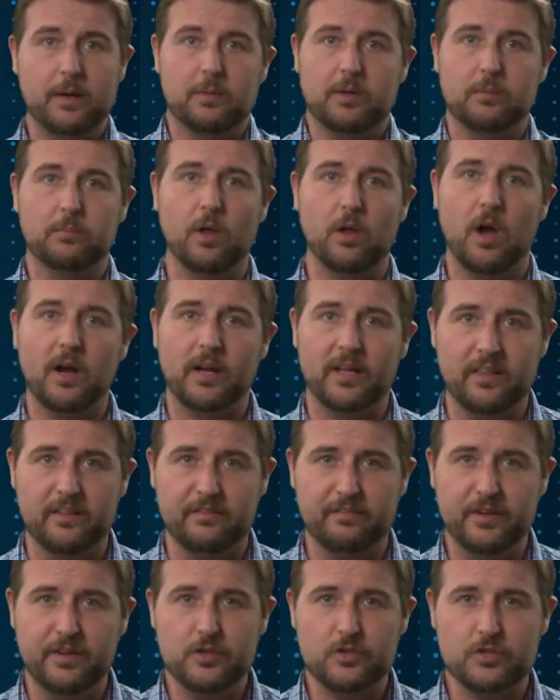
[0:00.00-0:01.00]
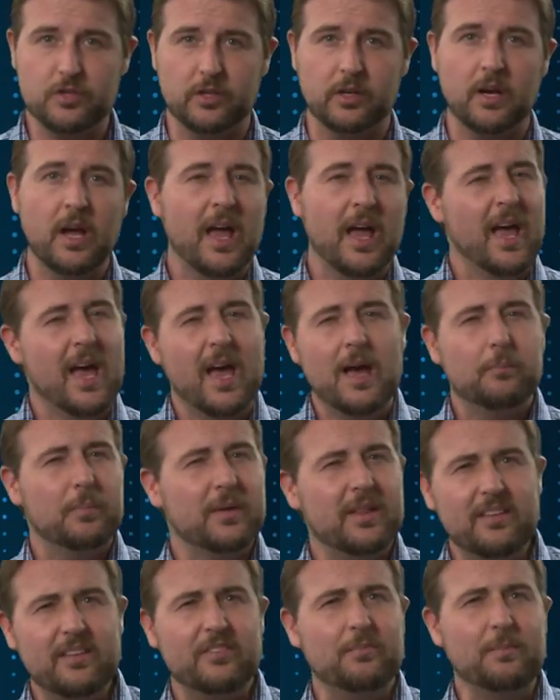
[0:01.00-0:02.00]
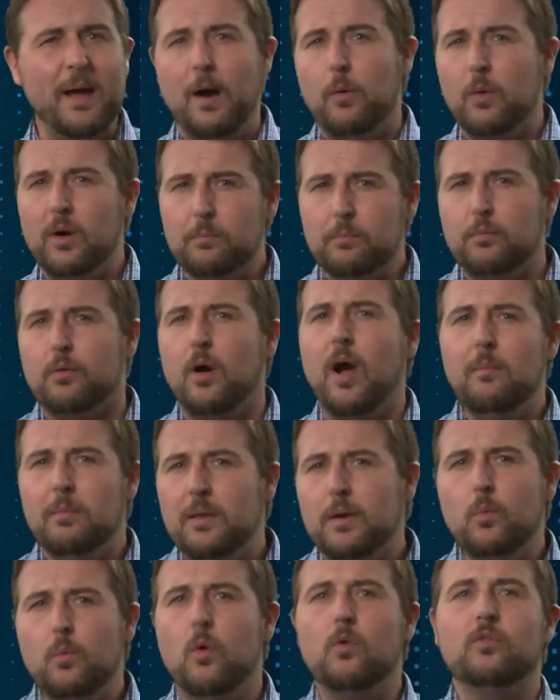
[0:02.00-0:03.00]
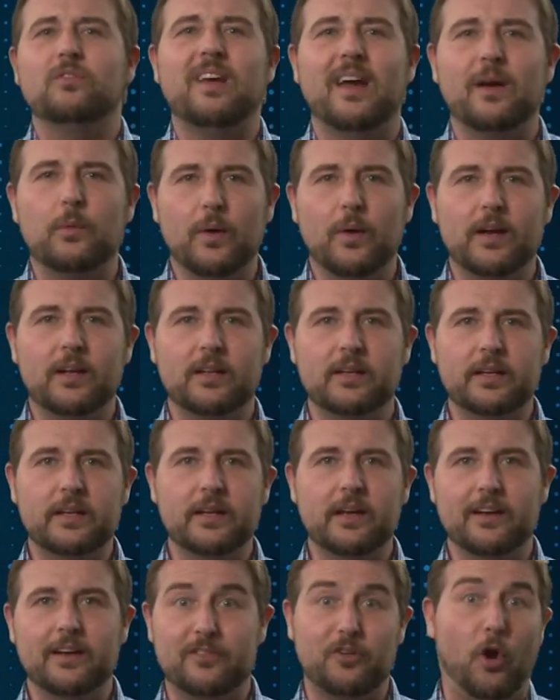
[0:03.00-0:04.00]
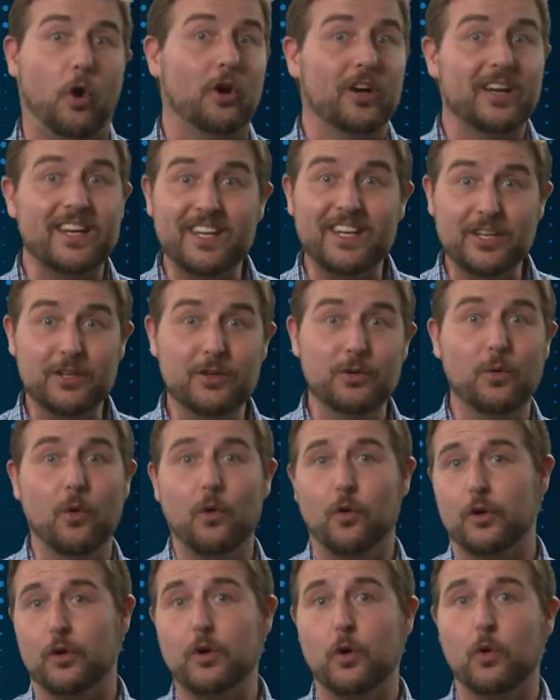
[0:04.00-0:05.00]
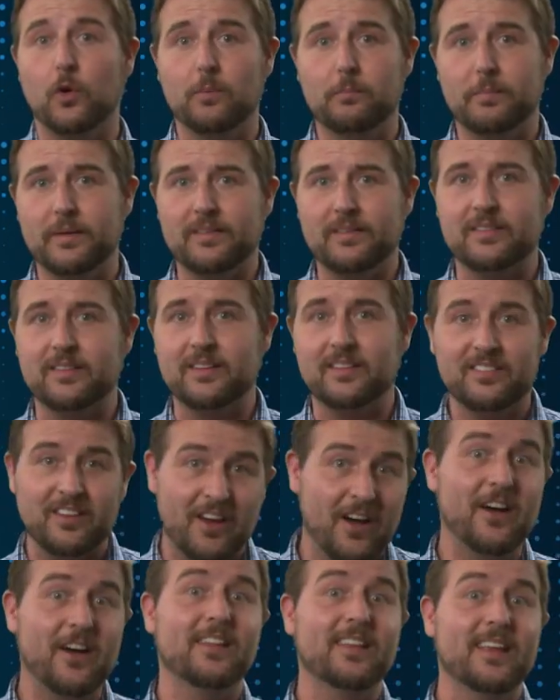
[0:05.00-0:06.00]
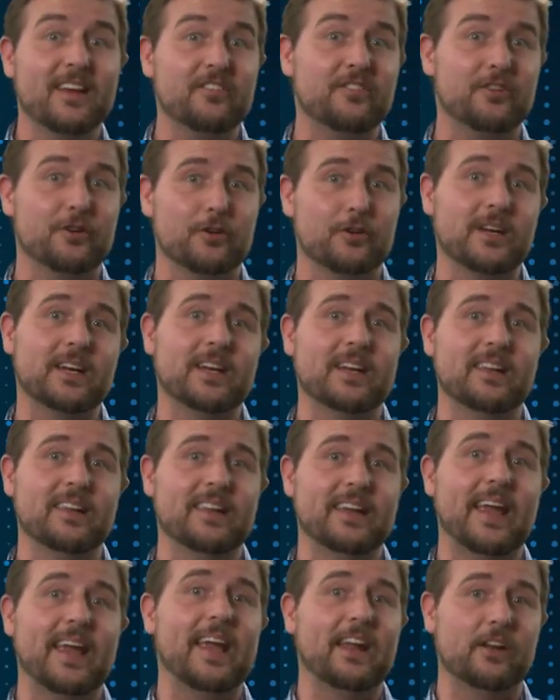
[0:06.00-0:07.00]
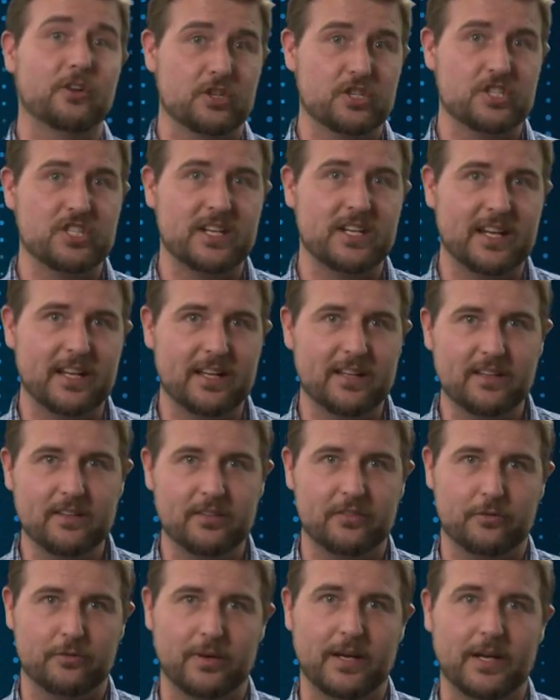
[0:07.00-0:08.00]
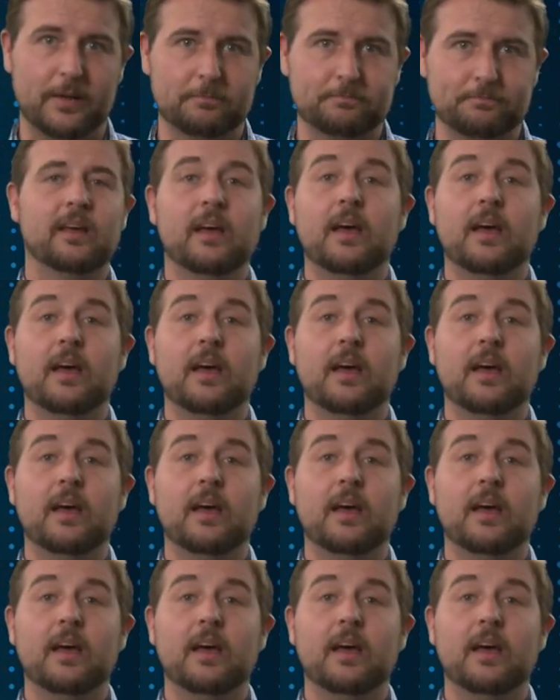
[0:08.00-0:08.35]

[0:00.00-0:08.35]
able to block in the future. But this malware probably won't directly target you or your business unless you're in the energy industry.